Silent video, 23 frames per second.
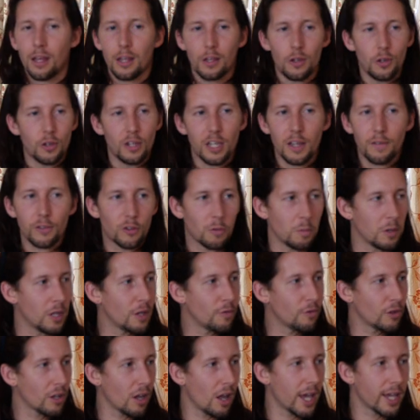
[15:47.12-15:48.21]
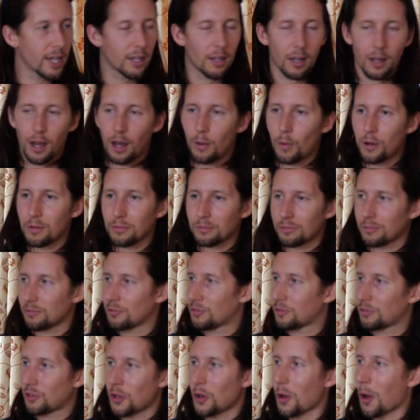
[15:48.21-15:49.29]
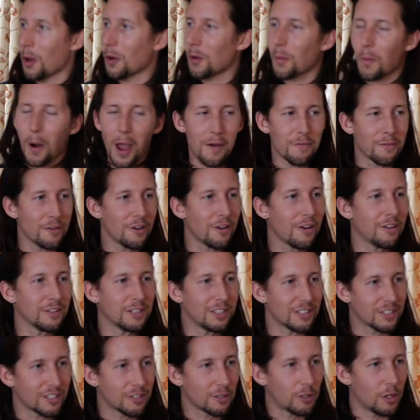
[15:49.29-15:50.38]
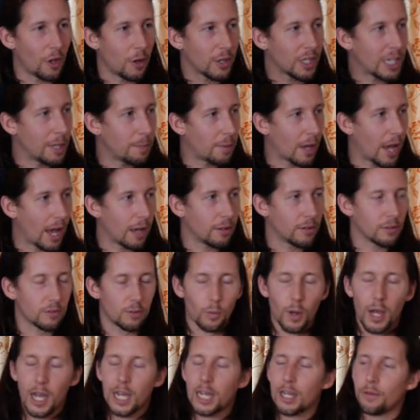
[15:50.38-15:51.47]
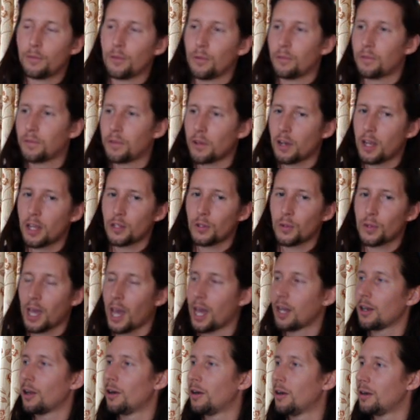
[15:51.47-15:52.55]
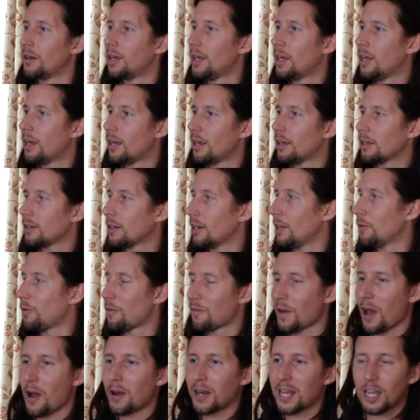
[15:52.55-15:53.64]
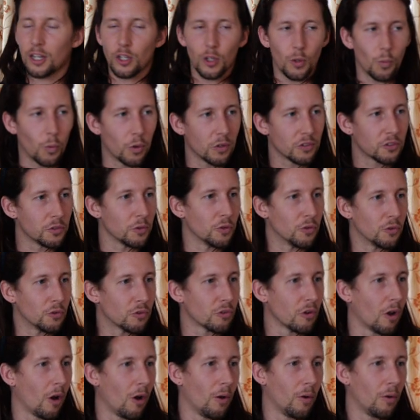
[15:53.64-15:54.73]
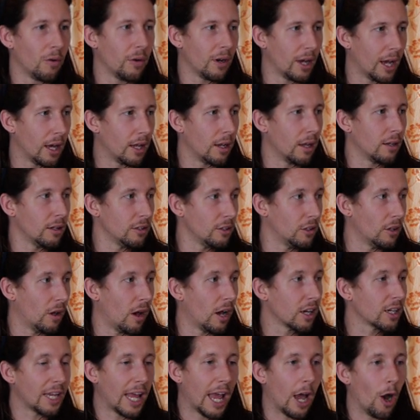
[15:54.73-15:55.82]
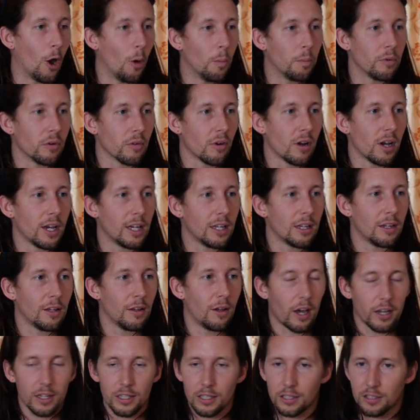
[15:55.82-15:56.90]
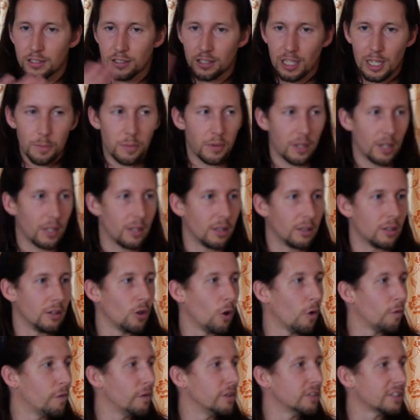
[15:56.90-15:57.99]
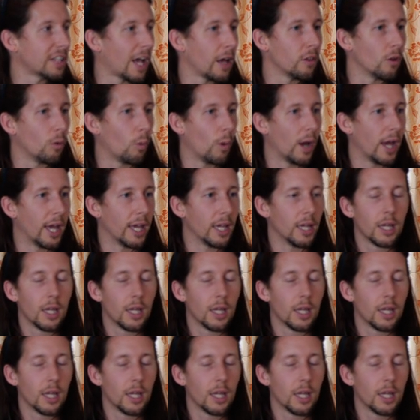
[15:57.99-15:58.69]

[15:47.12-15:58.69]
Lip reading: You can give it to me if you like. I won't turn it on or whatever. I'll just, you know, keep it out of the way. If you feel like you cannot live without it and you want some control, and you know, I can help, all right? I can just keep it in the office out of the way.